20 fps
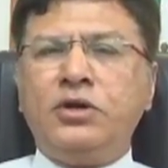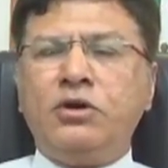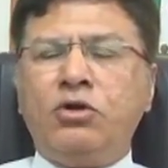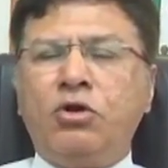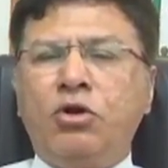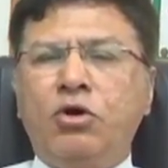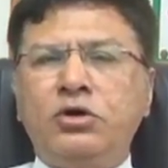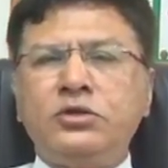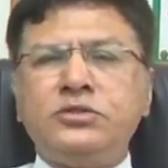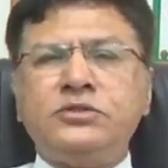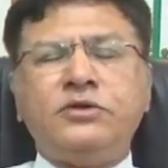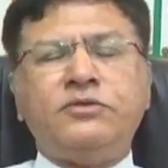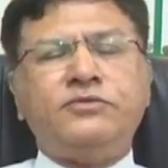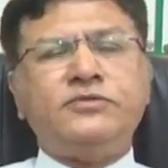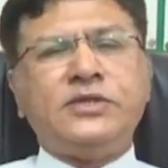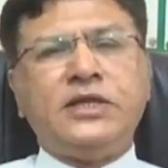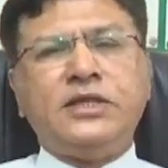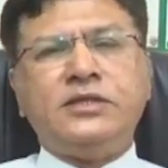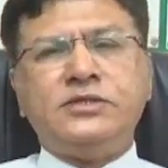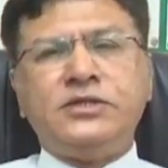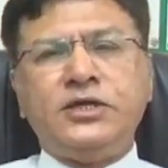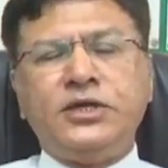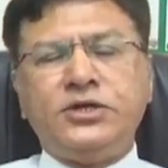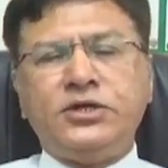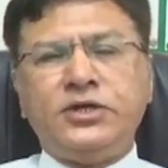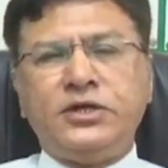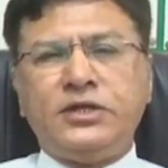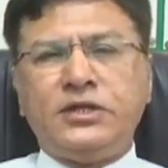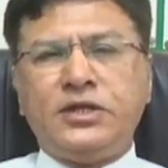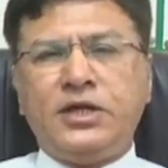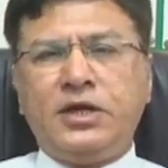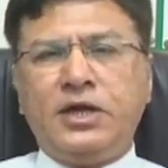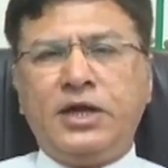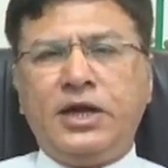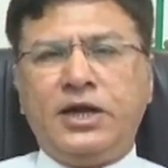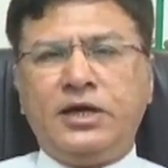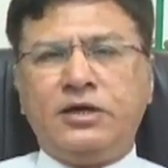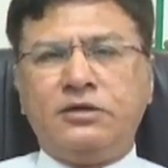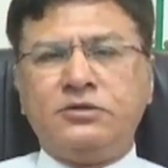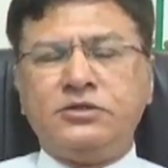loss of sensation in the
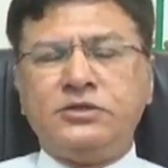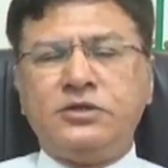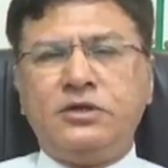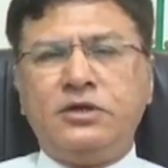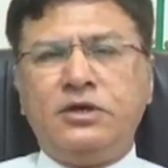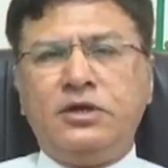hands.